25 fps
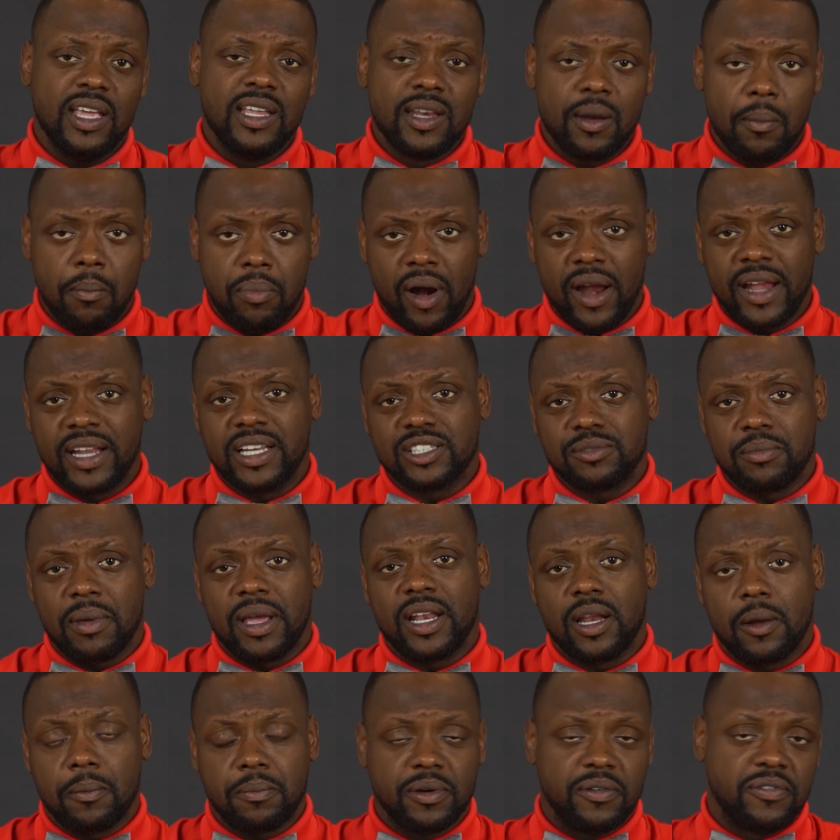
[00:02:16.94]
And the brain is
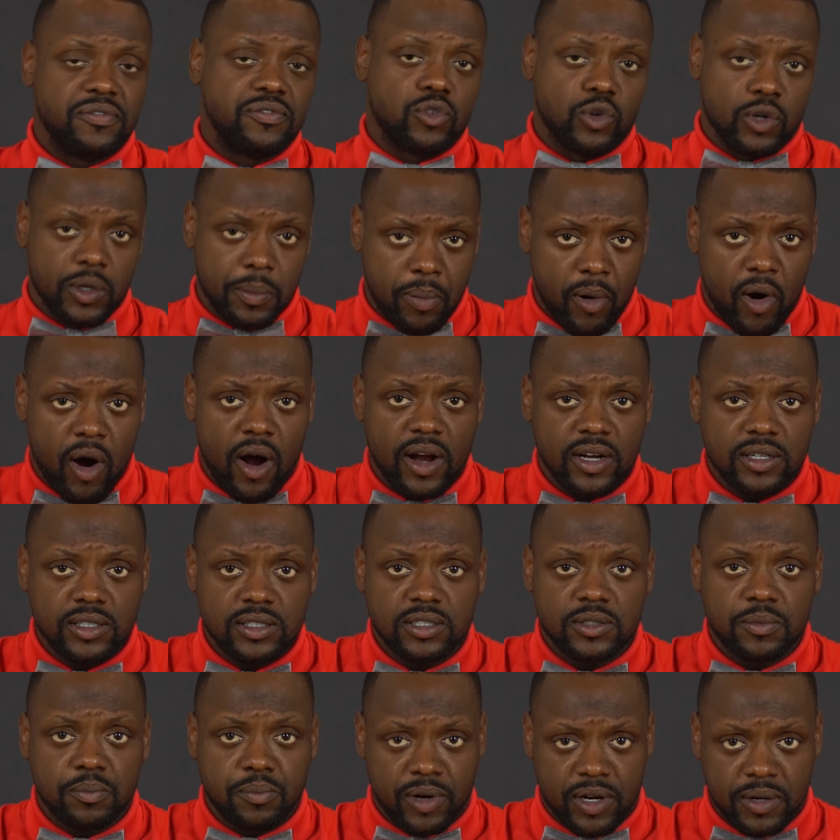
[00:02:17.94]
made up of three
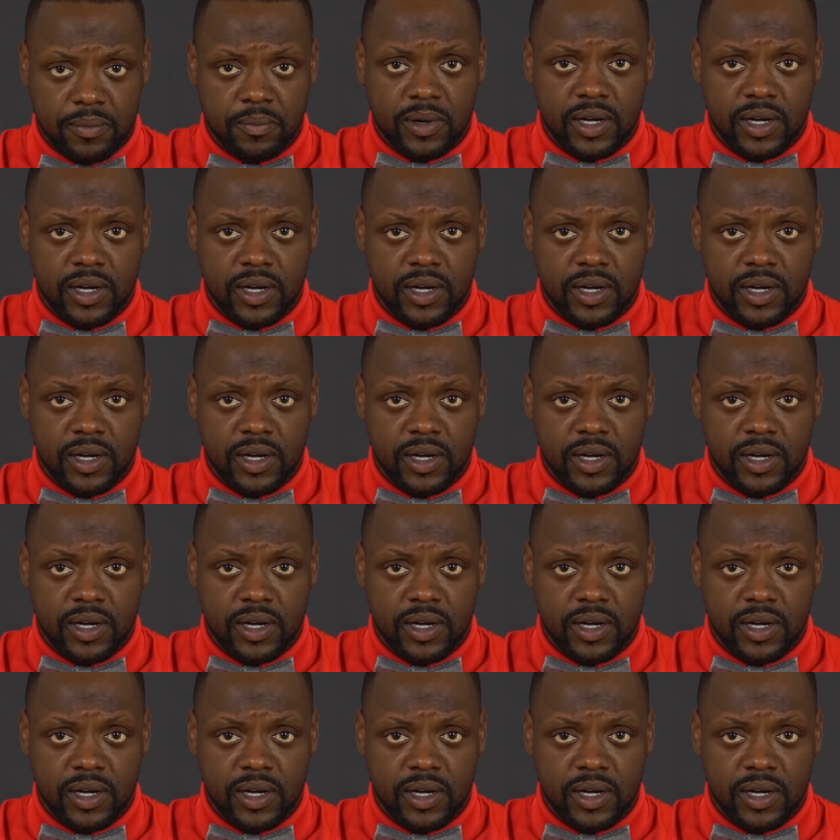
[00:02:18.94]
parts, pretty